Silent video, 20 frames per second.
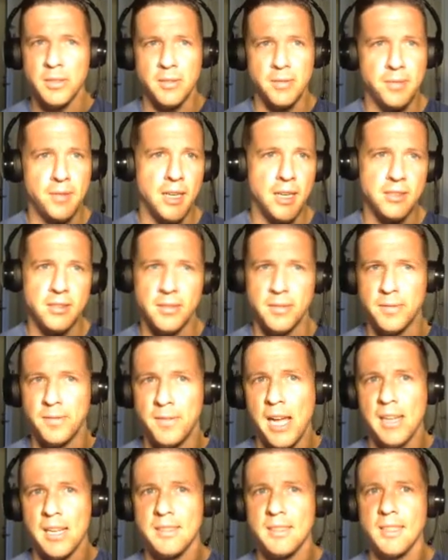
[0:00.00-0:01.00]
effect of
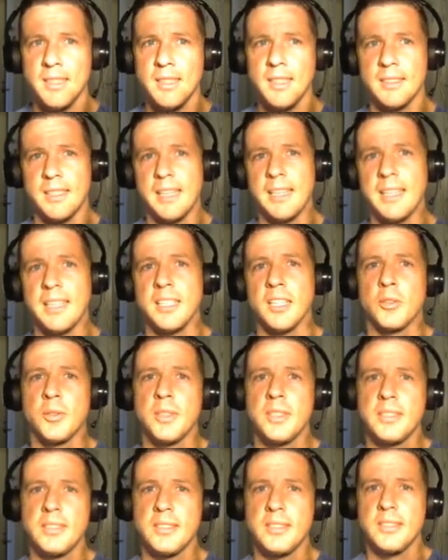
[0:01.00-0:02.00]
fasting is that it
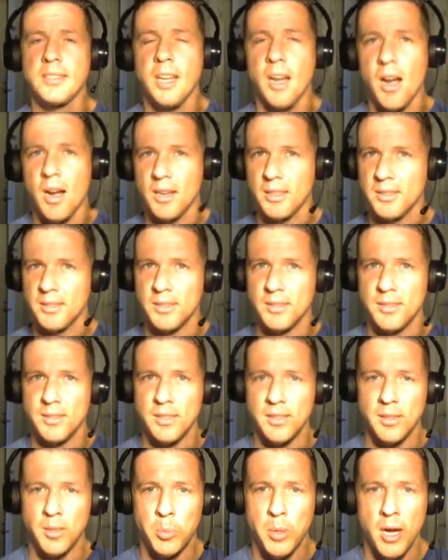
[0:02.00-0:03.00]
increases toxins
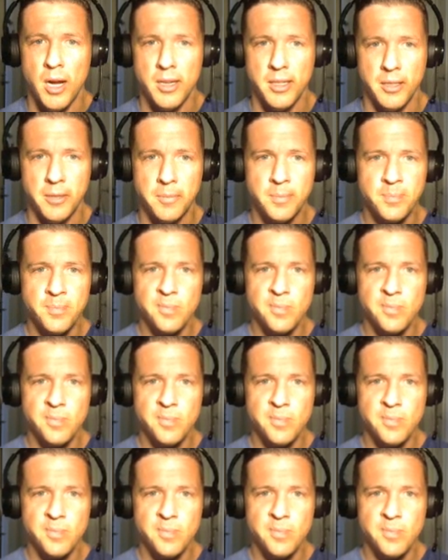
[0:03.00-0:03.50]
in the body.